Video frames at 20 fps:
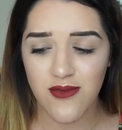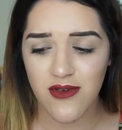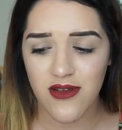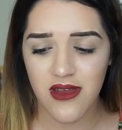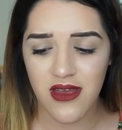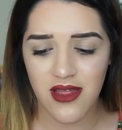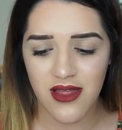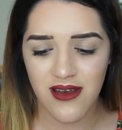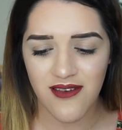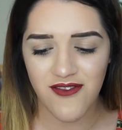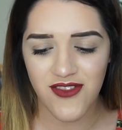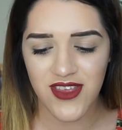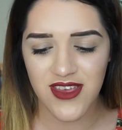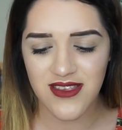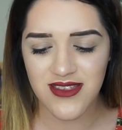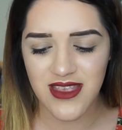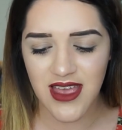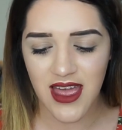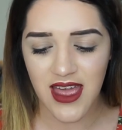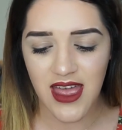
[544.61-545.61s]
really love
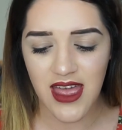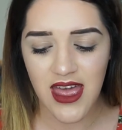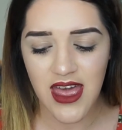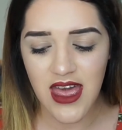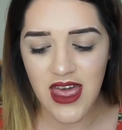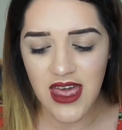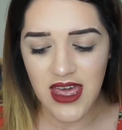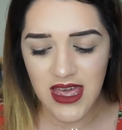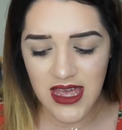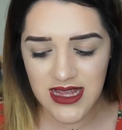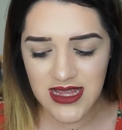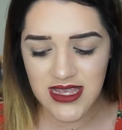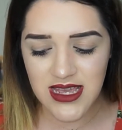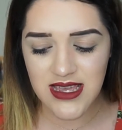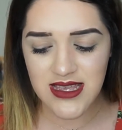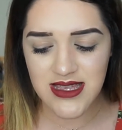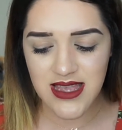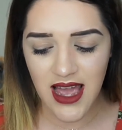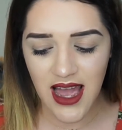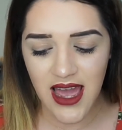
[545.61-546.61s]
this I it
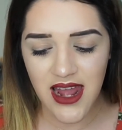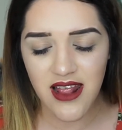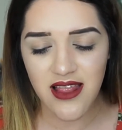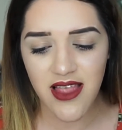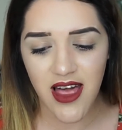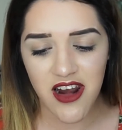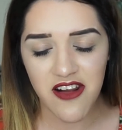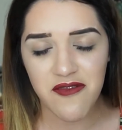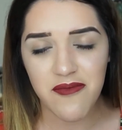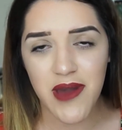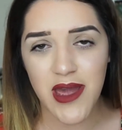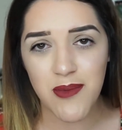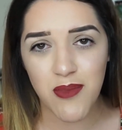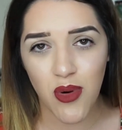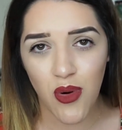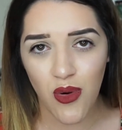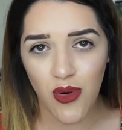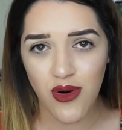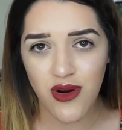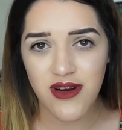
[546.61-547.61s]
does hide a lot of my
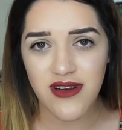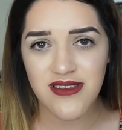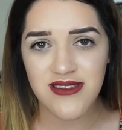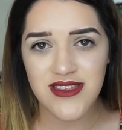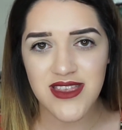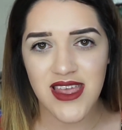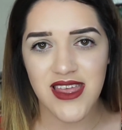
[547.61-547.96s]
pores